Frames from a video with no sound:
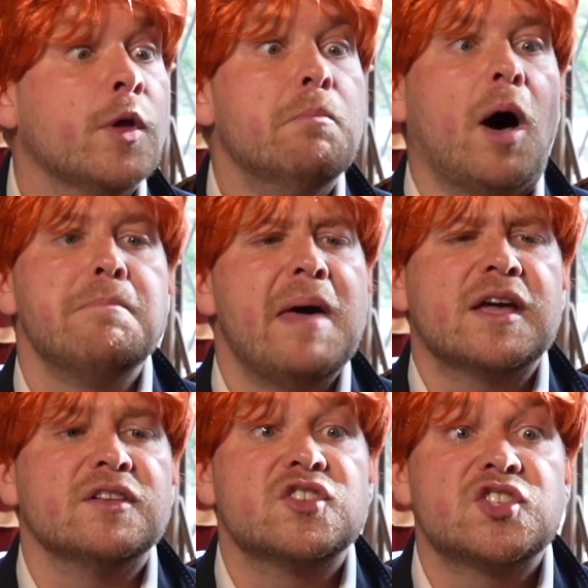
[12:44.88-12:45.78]
My
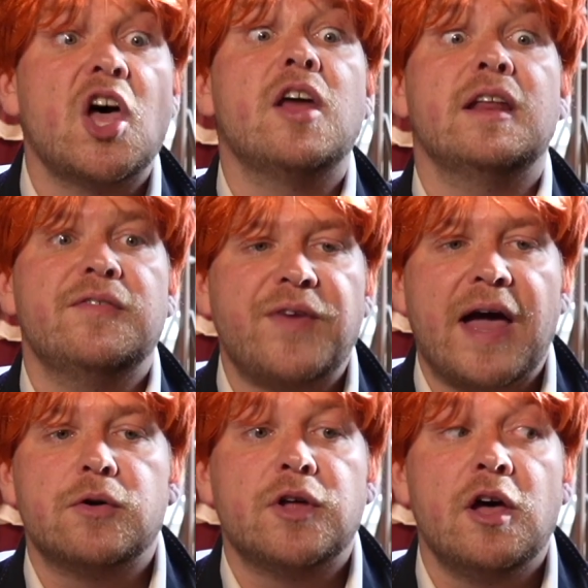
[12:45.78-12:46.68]
Meghan certainly
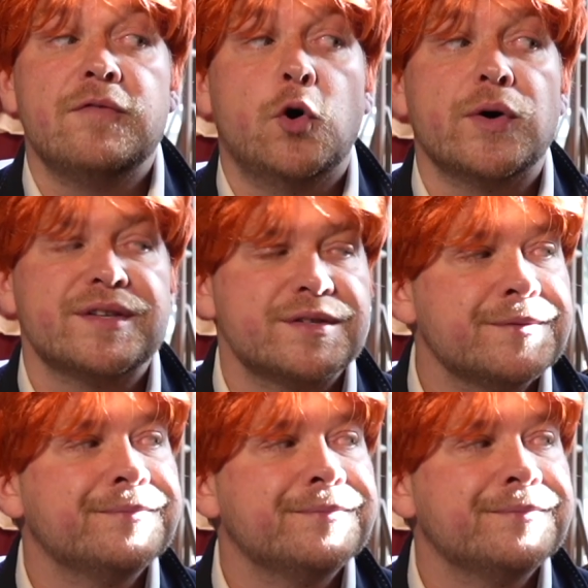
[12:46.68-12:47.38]
found her voice.